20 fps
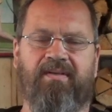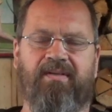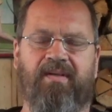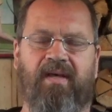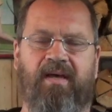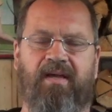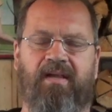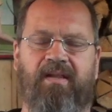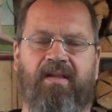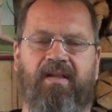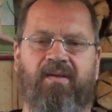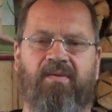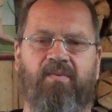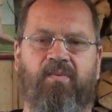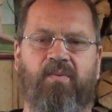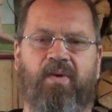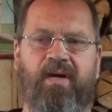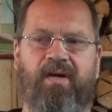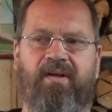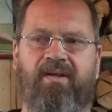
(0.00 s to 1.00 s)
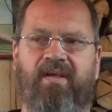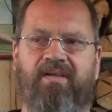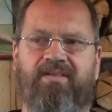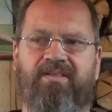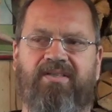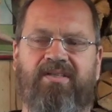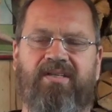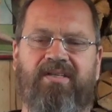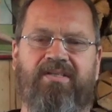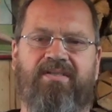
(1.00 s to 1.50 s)
And where
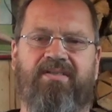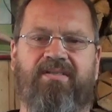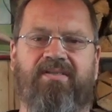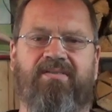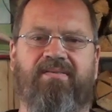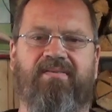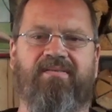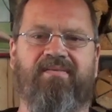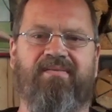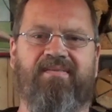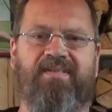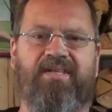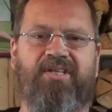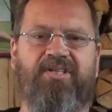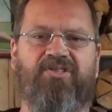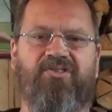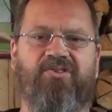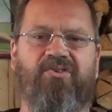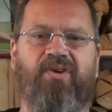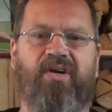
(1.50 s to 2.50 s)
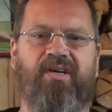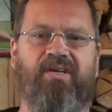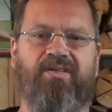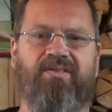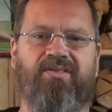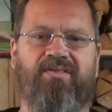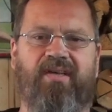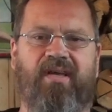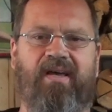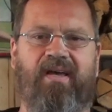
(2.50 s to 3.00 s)
does these
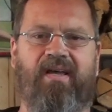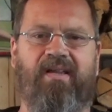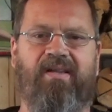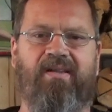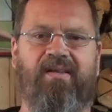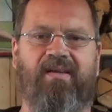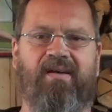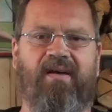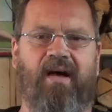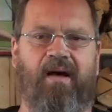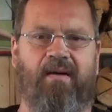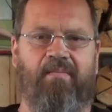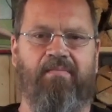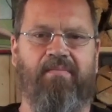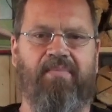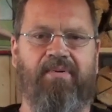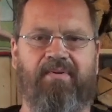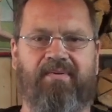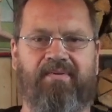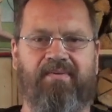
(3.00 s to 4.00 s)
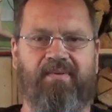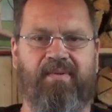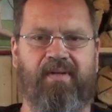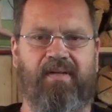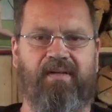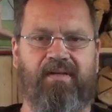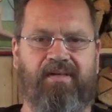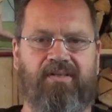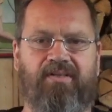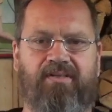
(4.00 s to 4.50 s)
crickets end up?
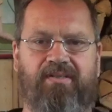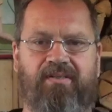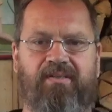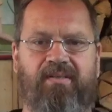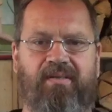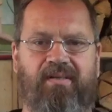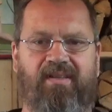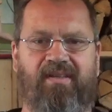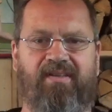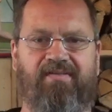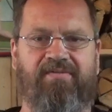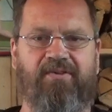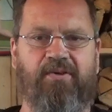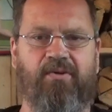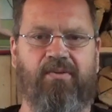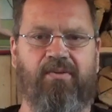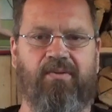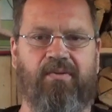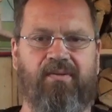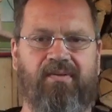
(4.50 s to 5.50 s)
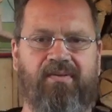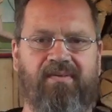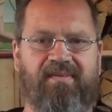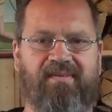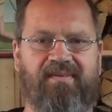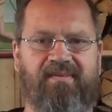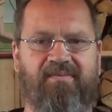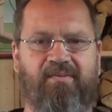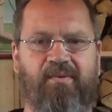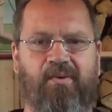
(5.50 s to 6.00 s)
Well, it's in the food,
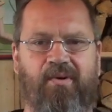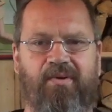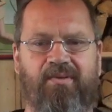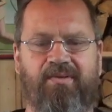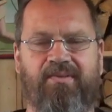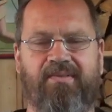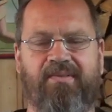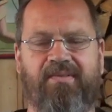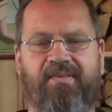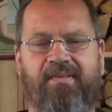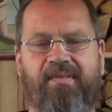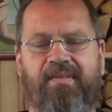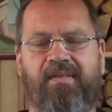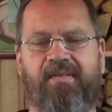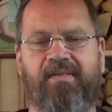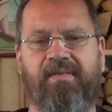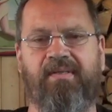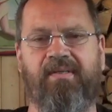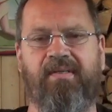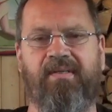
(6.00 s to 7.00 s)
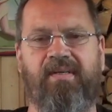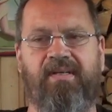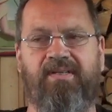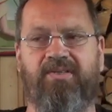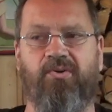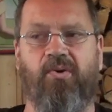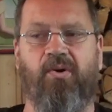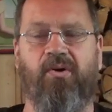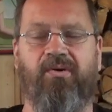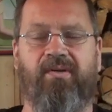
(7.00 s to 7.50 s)
of course.
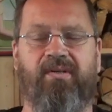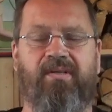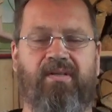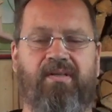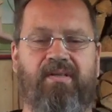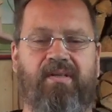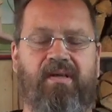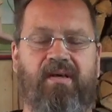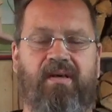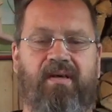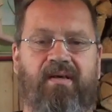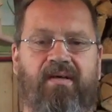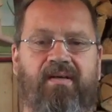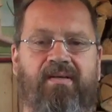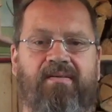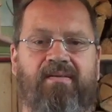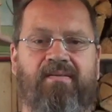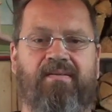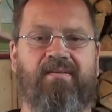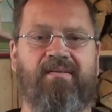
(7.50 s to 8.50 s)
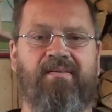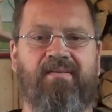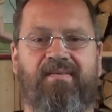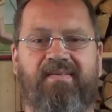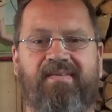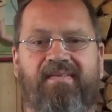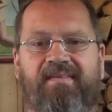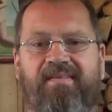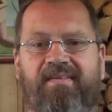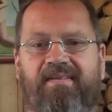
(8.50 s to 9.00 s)
It's already there.
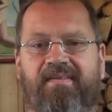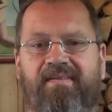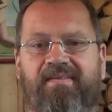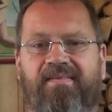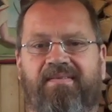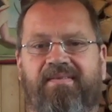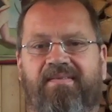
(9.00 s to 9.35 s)
Yeah.